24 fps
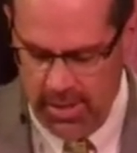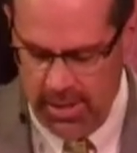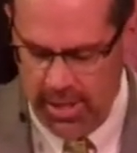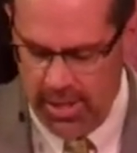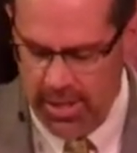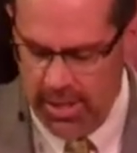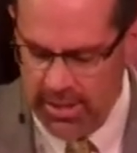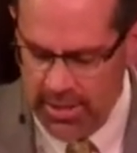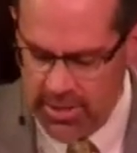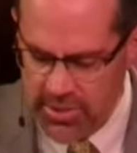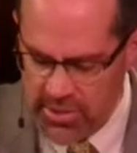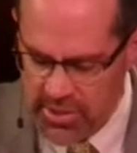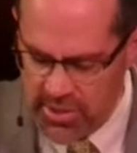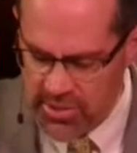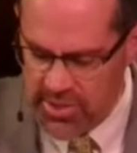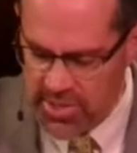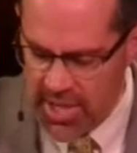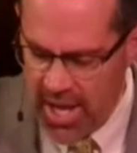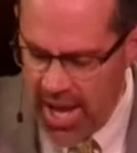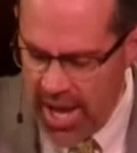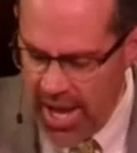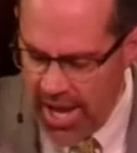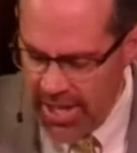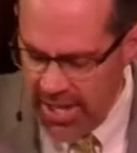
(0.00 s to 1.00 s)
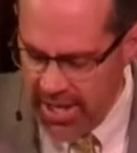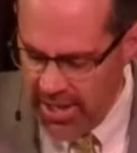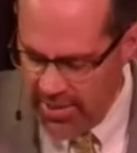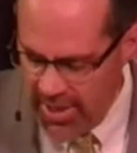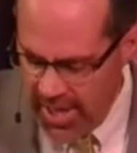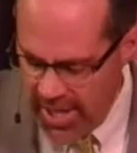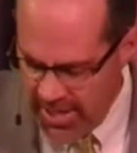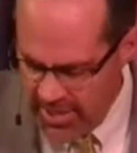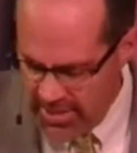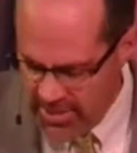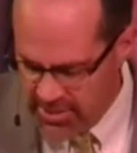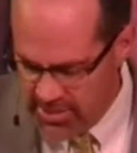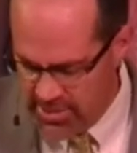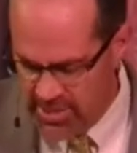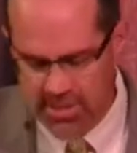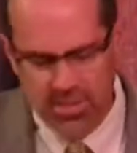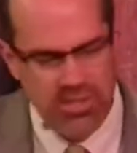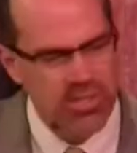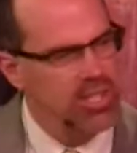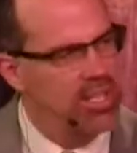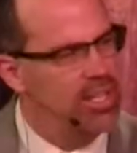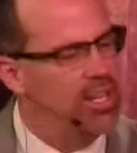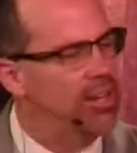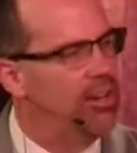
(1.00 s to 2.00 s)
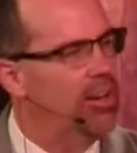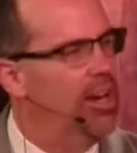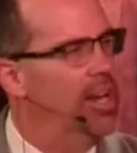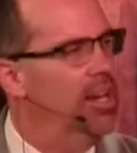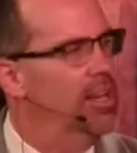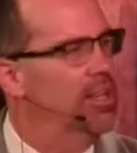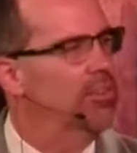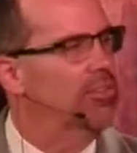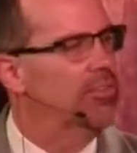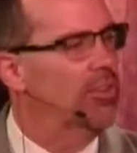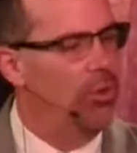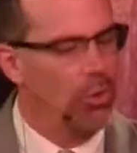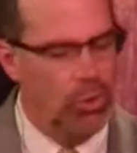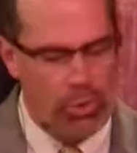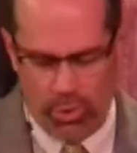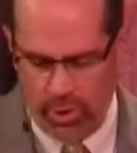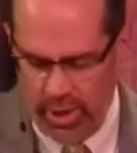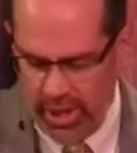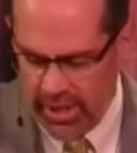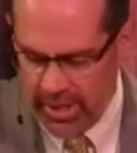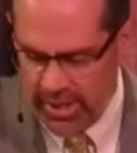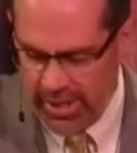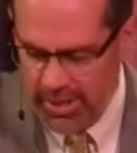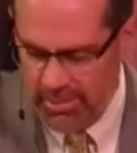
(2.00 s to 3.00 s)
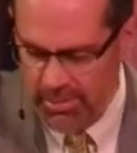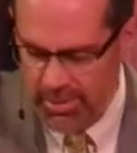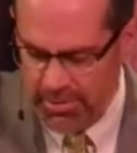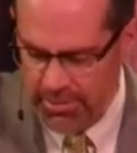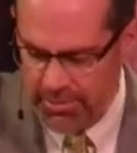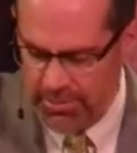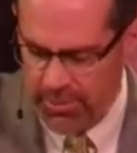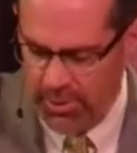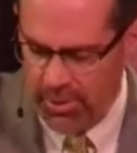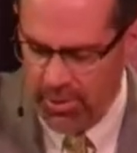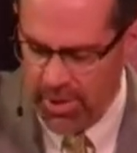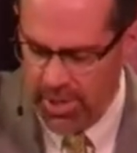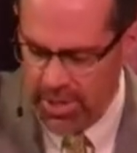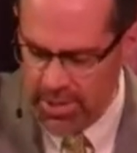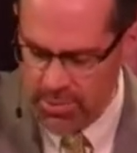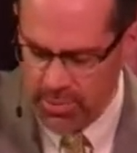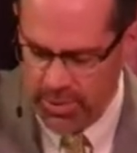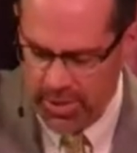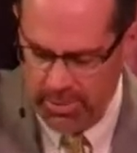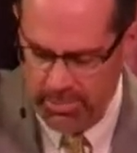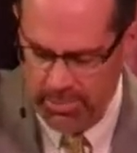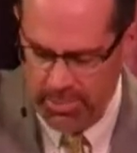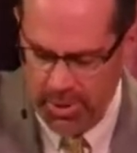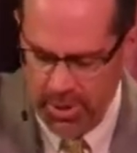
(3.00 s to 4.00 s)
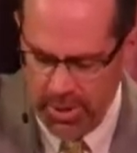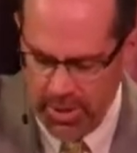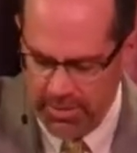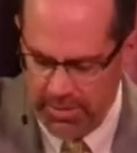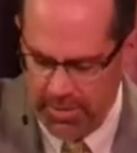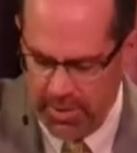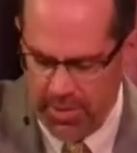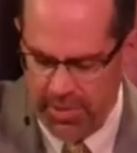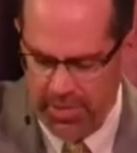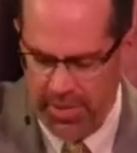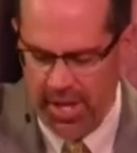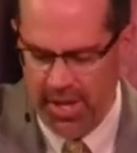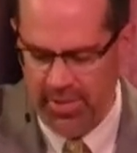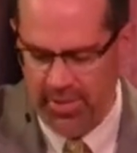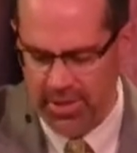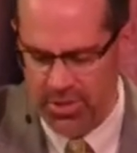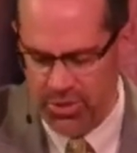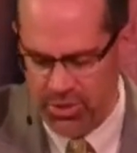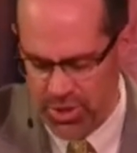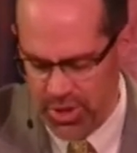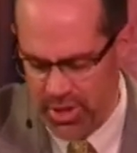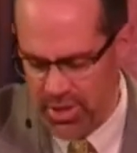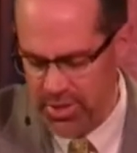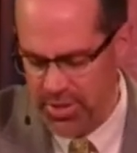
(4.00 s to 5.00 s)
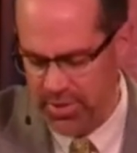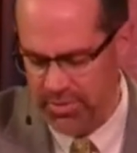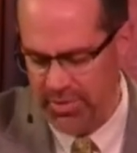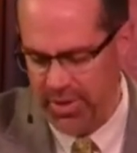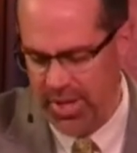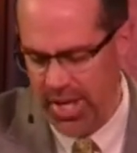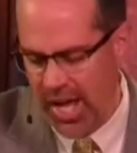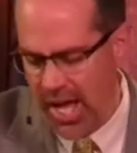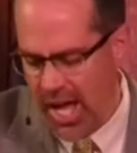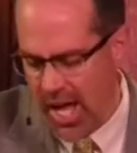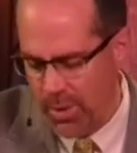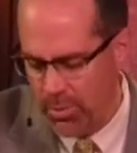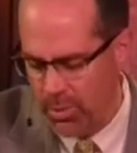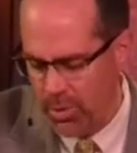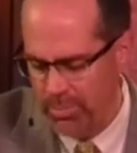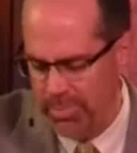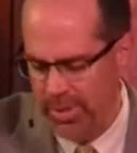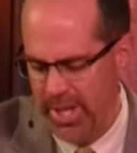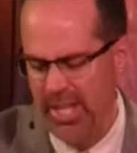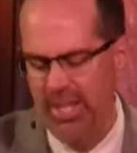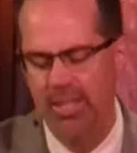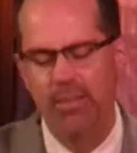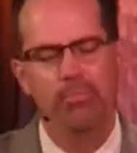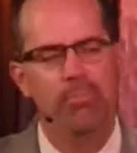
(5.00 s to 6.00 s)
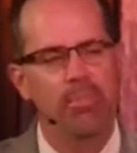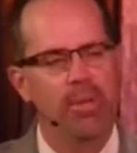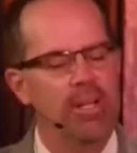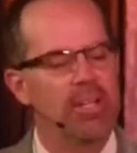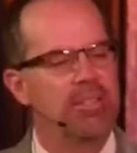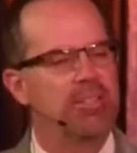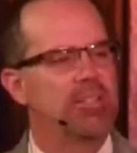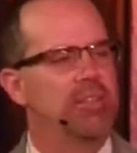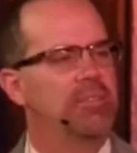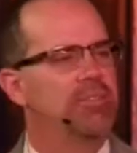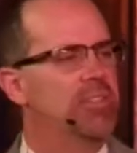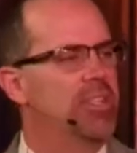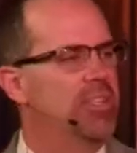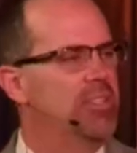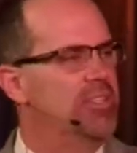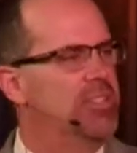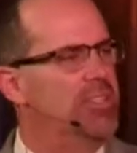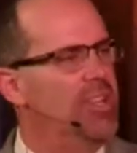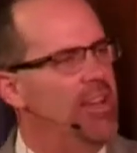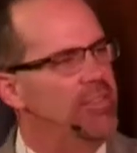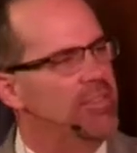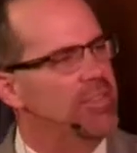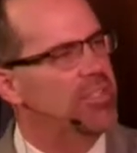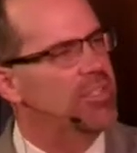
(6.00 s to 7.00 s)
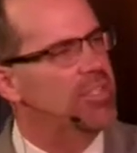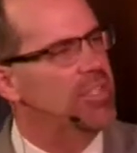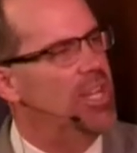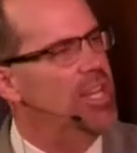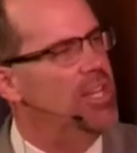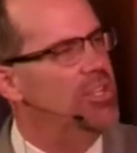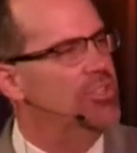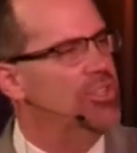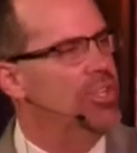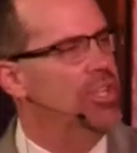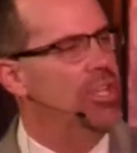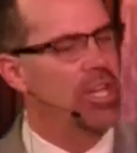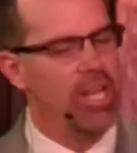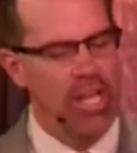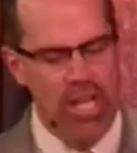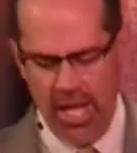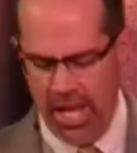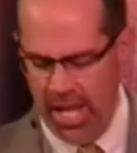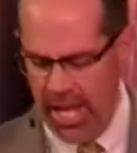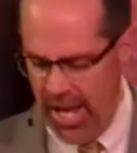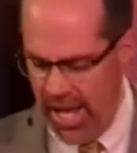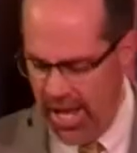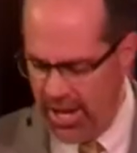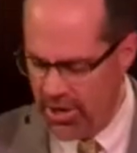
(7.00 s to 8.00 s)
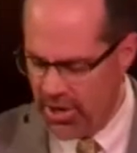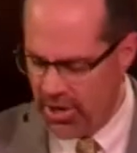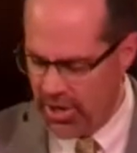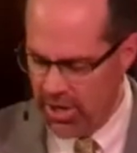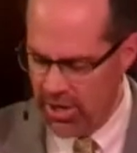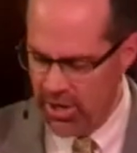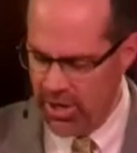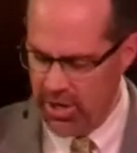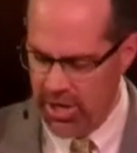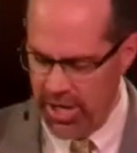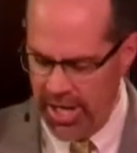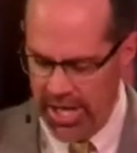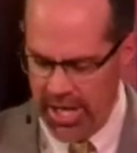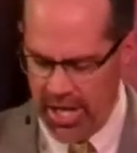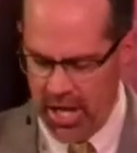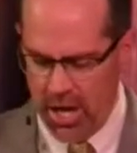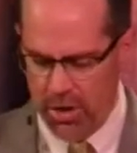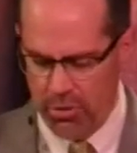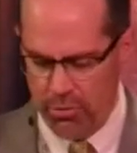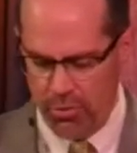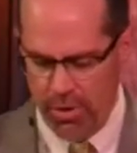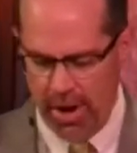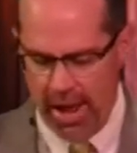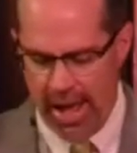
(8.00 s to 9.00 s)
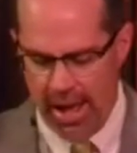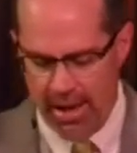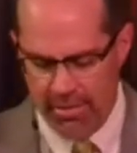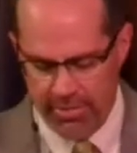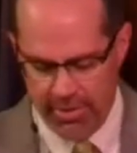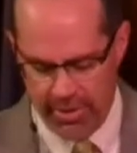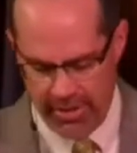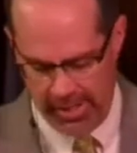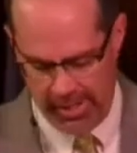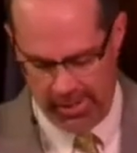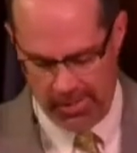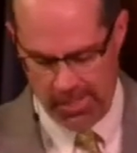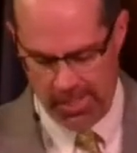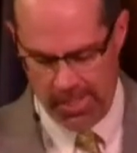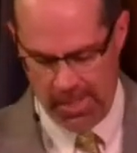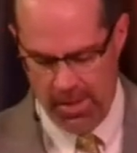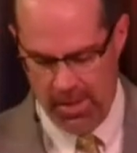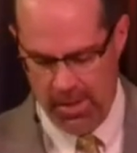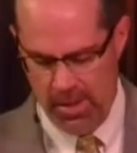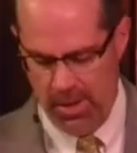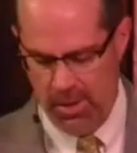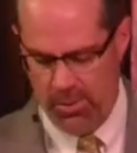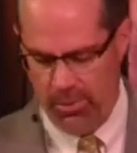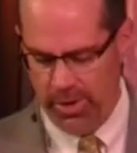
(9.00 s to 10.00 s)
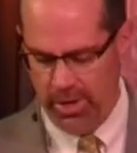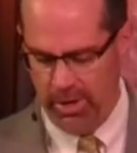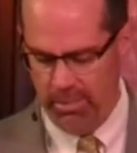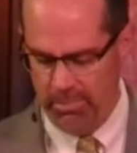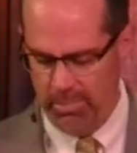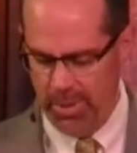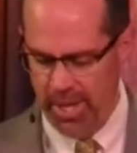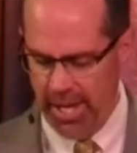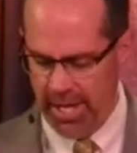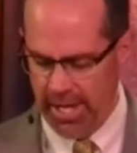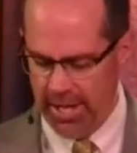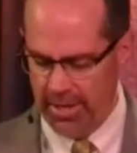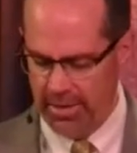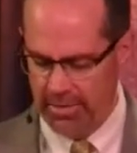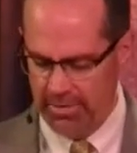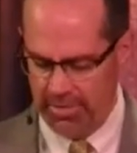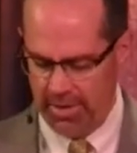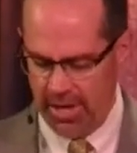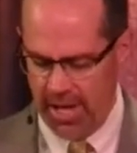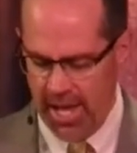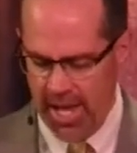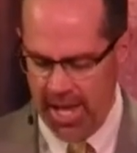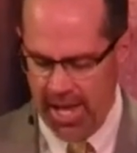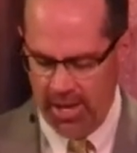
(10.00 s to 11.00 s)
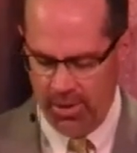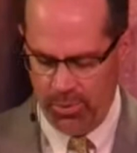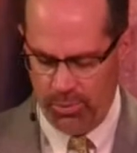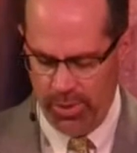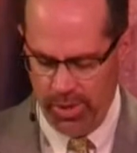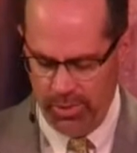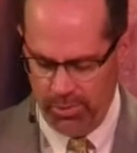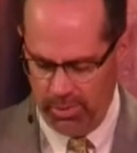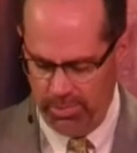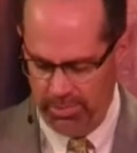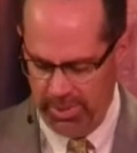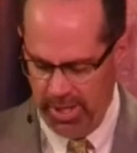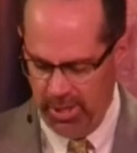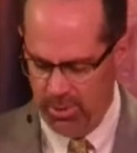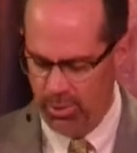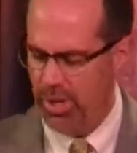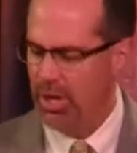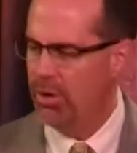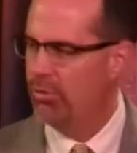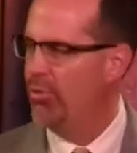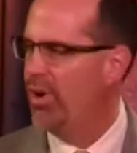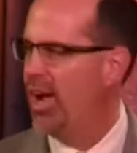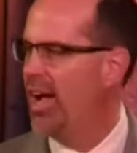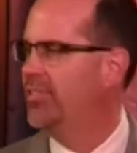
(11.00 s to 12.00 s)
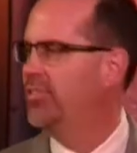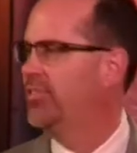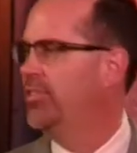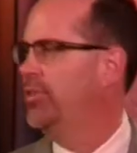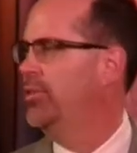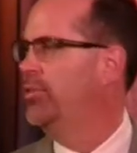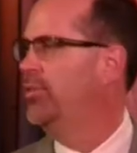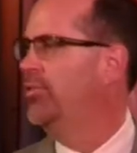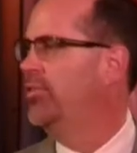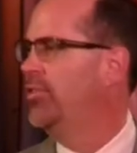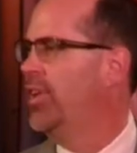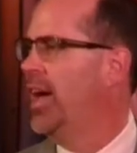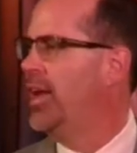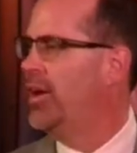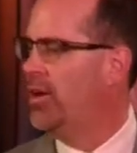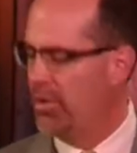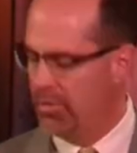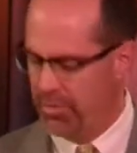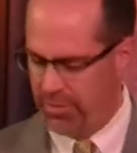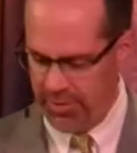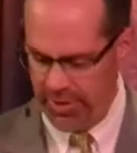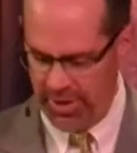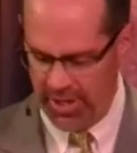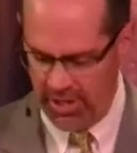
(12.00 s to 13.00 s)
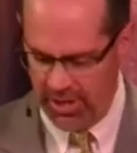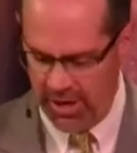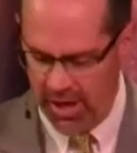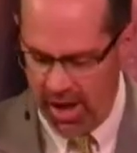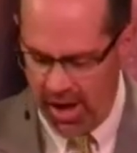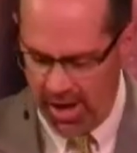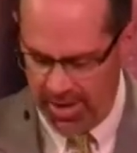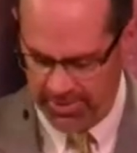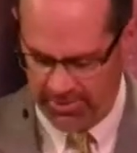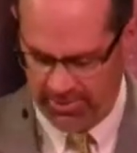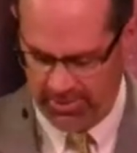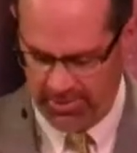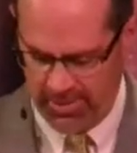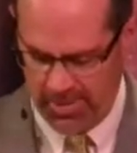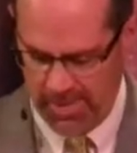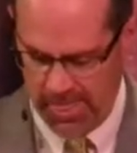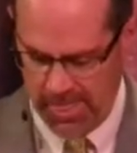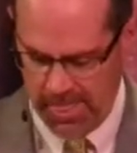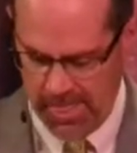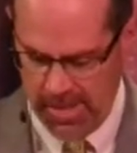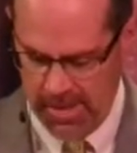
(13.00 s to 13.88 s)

And in this society that is disintegrating so quickly before us, what a beautiful thing the church of God will be in the midst of such devastation and hurt and unraveling. What a beacon of light we will be. What a rescue center for the lost.